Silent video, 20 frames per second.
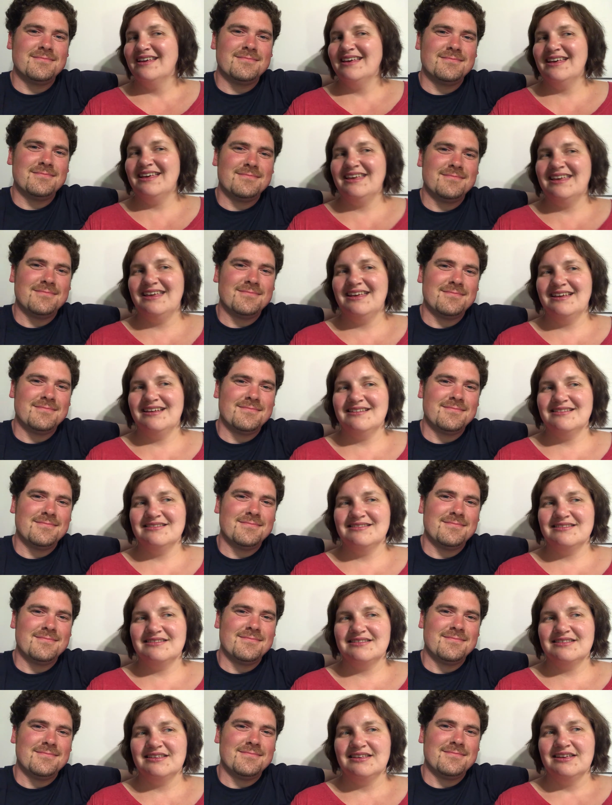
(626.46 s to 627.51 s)

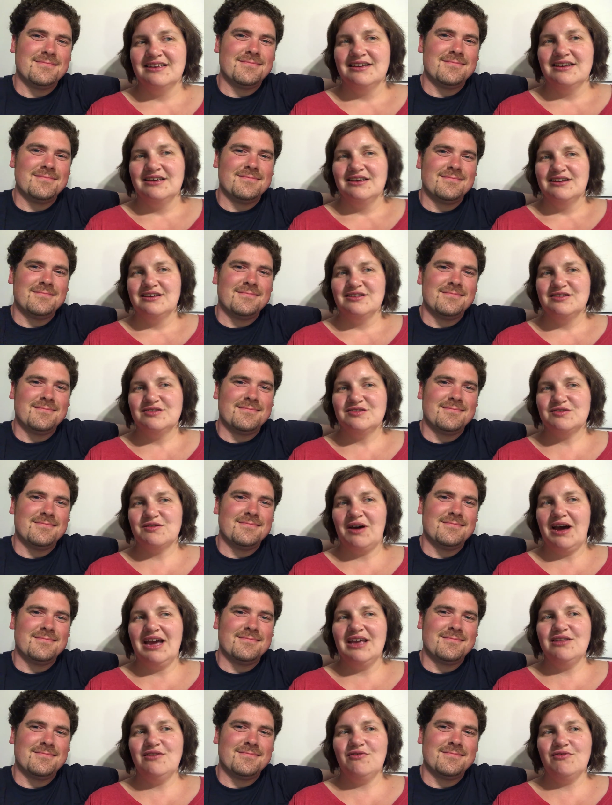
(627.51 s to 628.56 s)
Speaker 1: And so
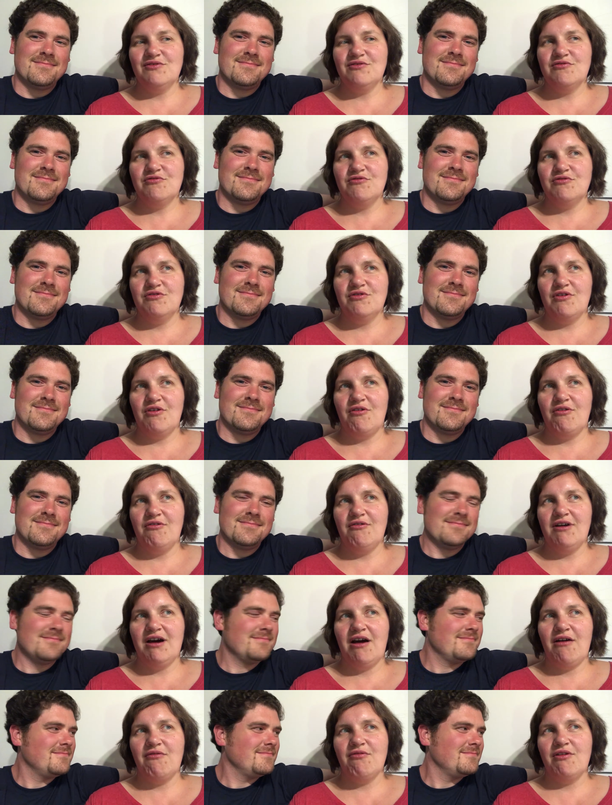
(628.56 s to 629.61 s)
I don't
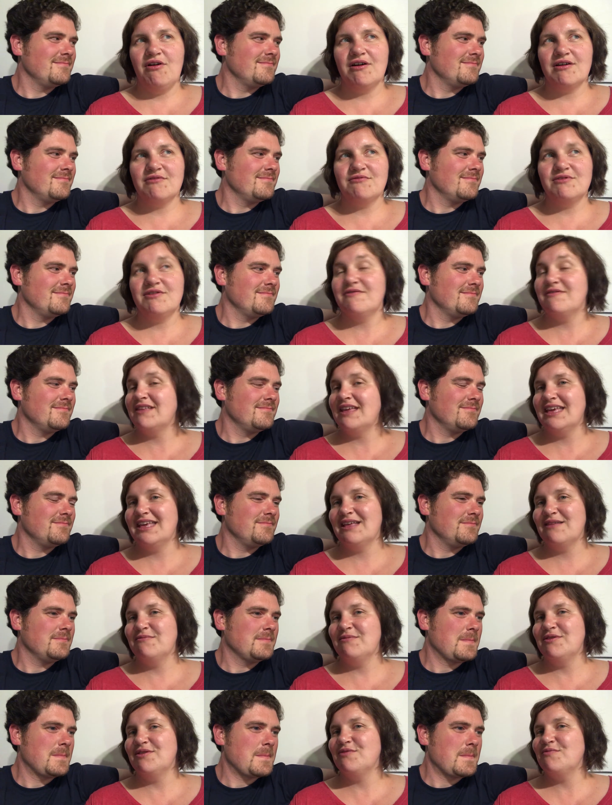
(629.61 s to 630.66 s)
know how long it would have
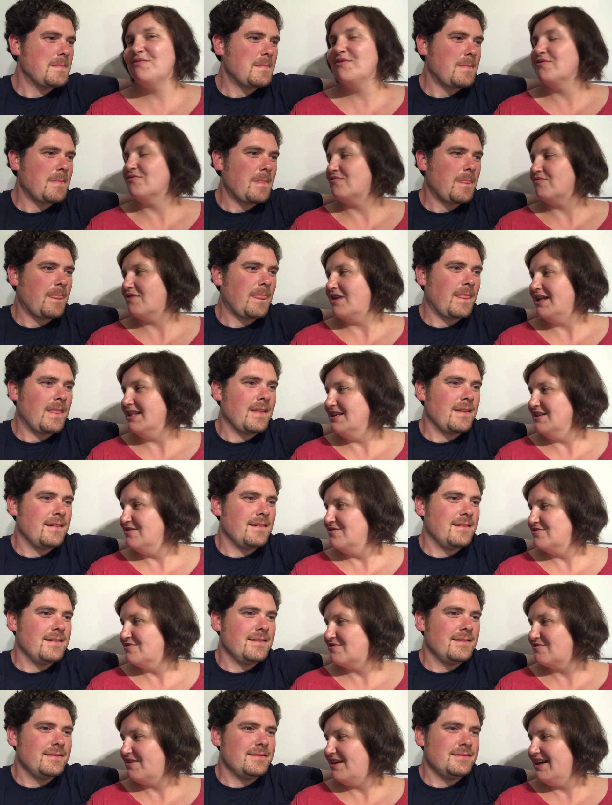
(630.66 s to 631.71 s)
taken me to be ready
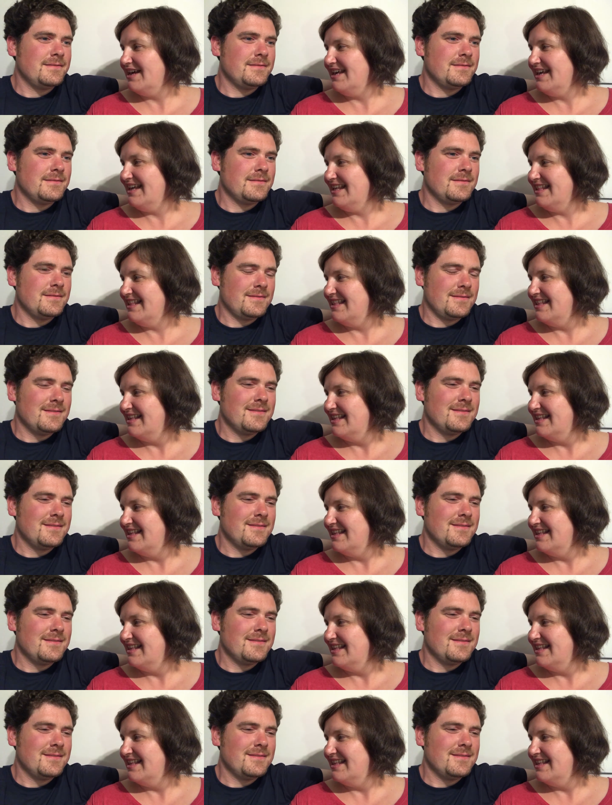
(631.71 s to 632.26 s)
to try it.